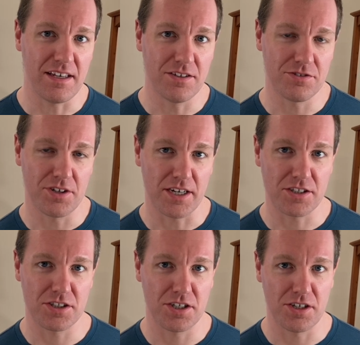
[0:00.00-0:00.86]

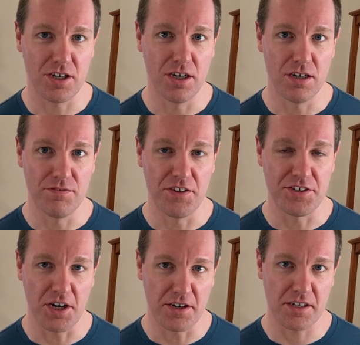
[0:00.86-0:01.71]
introduction of the
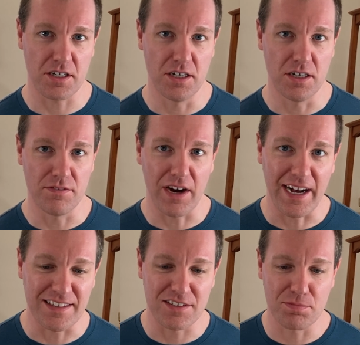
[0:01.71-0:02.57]
Dark of
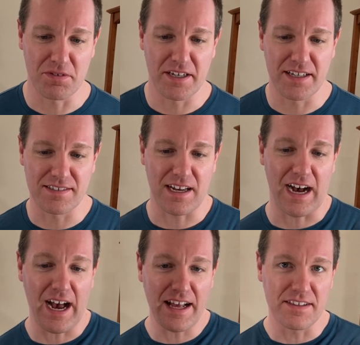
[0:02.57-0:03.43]
Hot Springs
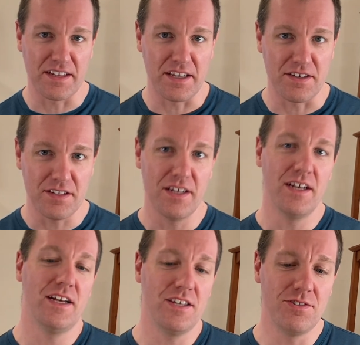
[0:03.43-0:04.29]
Island,
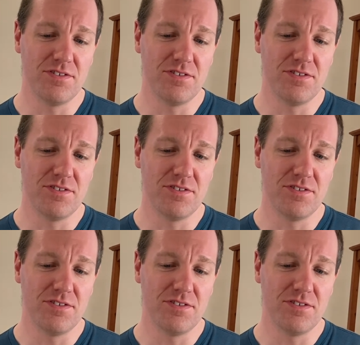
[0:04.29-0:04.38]
you